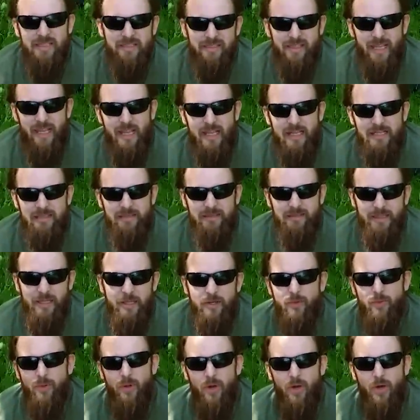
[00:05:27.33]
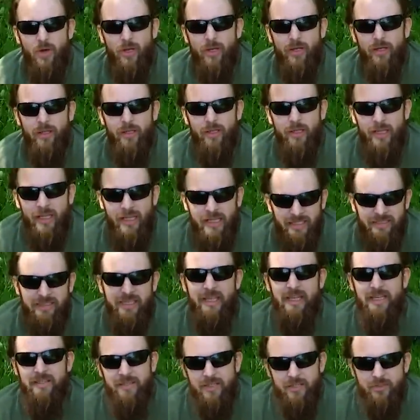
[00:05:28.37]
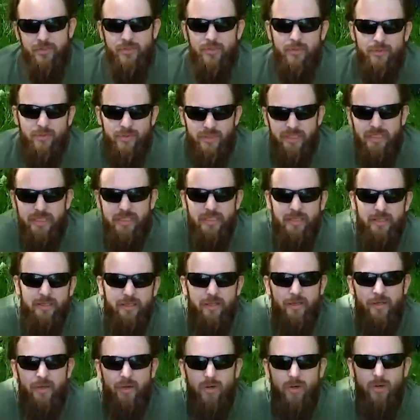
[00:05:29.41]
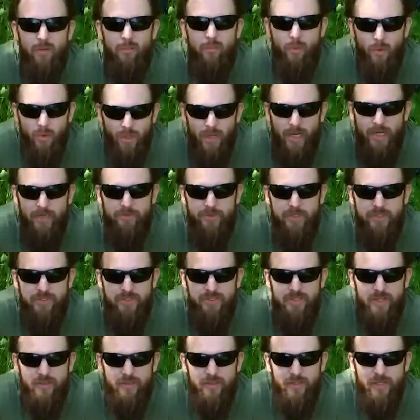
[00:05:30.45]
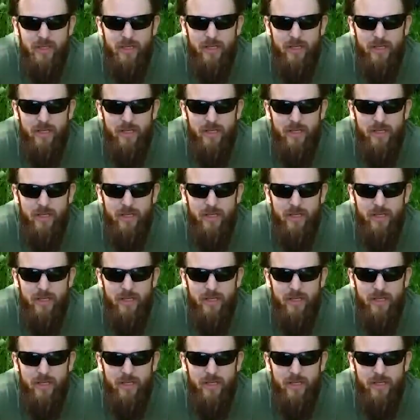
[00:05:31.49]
these cans later on in case I do need more hydration down the